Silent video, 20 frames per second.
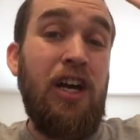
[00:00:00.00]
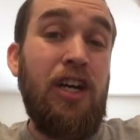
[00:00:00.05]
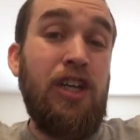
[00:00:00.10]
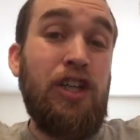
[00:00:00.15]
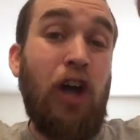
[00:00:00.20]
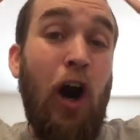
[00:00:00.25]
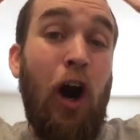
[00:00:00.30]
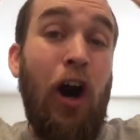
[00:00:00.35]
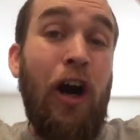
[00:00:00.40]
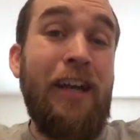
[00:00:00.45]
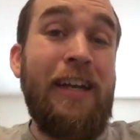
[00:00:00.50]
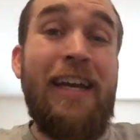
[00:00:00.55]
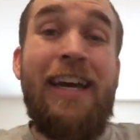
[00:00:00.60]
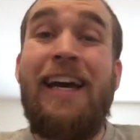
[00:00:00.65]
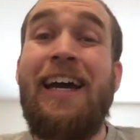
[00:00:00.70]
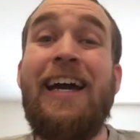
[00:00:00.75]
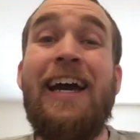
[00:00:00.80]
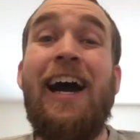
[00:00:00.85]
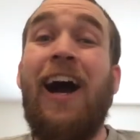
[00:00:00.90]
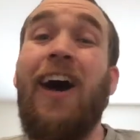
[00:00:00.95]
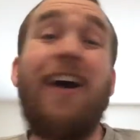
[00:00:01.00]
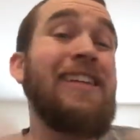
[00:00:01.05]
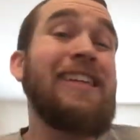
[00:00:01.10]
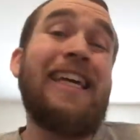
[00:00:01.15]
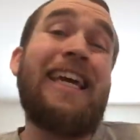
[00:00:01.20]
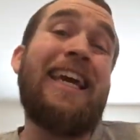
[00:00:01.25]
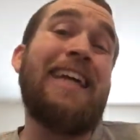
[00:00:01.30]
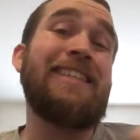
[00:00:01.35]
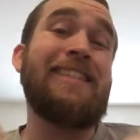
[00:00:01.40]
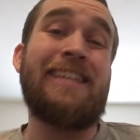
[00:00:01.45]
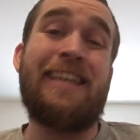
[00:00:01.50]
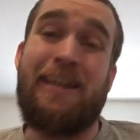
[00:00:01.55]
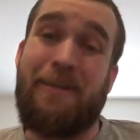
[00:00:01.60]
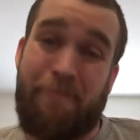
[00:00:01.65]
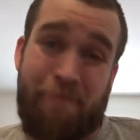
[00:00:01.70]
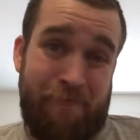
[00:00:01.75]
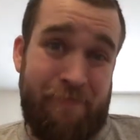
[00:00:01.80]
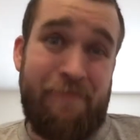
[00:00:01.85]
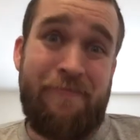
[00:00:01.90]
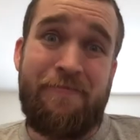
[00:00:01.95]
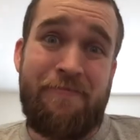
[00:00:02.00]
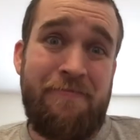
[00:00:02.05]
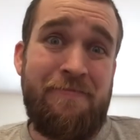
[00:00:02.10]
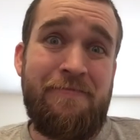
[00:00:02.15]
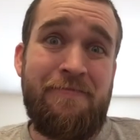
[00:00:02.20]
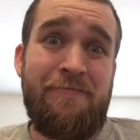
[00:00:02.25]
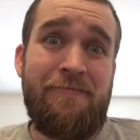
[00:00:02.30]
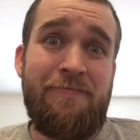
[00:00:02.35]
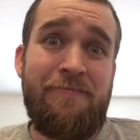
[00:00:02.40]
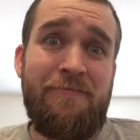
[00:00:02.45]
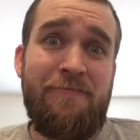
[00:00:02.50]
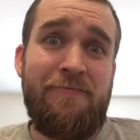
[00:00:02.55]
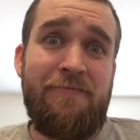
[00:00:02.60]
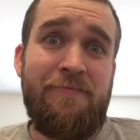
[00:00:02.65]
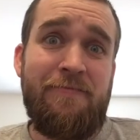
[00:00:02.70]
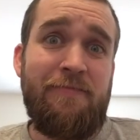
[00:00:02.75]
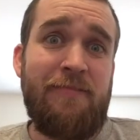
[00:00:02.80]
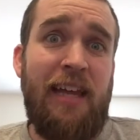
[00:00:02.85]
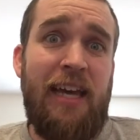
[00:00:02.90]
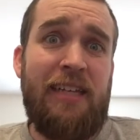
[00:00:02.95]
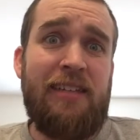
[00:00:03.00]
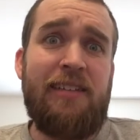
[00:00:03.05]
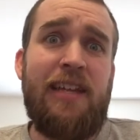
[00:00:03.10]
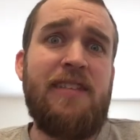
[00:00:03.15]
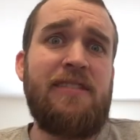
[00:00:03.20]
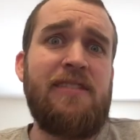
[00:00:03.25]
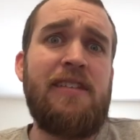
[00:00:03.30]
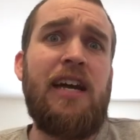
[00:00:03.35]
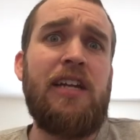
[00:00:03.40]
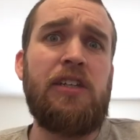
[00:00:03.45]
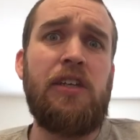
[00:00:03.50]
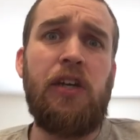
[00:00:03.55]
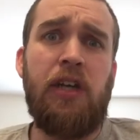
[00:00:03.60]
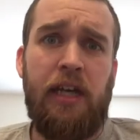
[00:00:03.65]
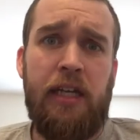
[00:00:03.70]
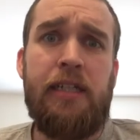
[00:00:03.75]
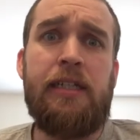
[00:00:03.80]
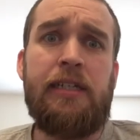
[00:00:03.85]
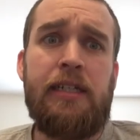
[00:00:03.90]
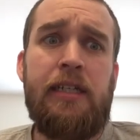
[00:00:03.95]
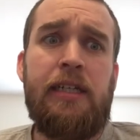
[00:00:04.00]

gone, I'll kiss him. Like, that's not good.